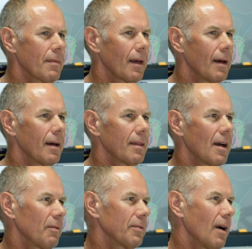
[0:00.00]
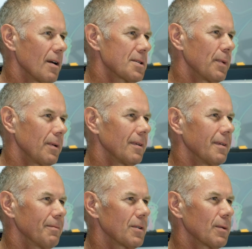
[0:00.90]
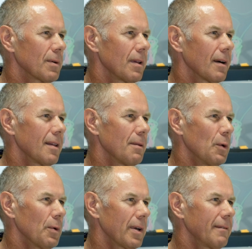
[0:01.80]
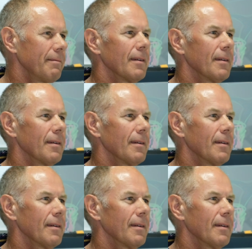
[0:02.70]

the Alfred Hospital at 2 o'clock in the morning.